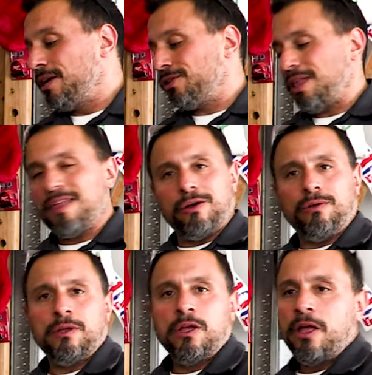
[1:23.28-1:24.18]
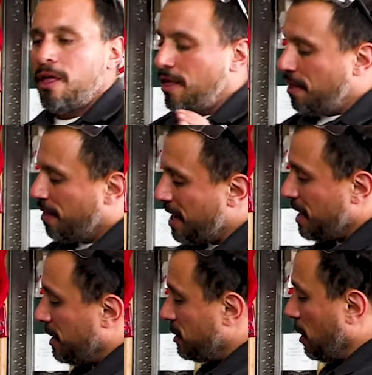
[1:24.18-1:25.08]
here's the deal.
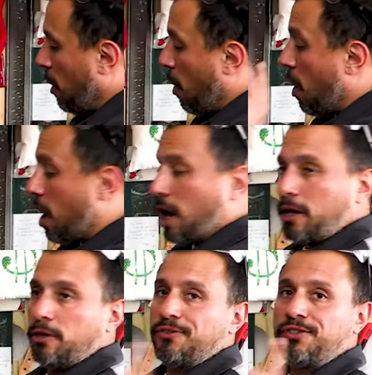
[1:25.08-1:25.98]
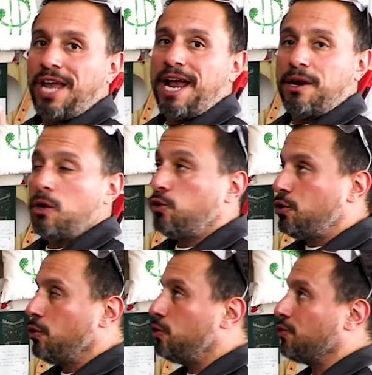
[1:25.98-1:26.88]
These are said
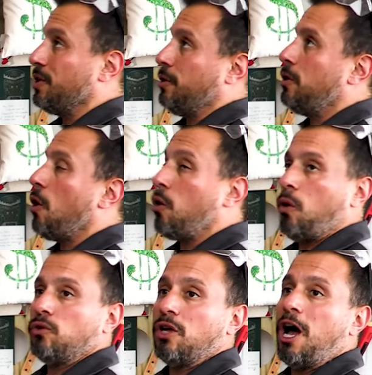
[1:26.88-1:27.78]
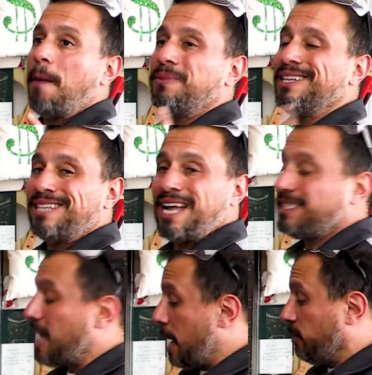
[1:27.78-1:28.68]
to drill holes up to
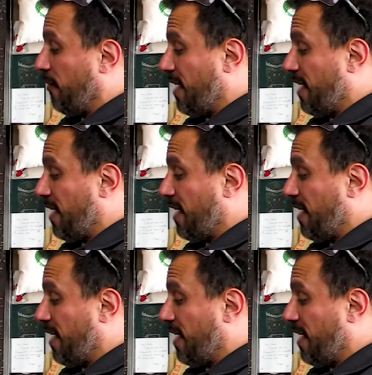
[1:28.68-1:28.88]
10 times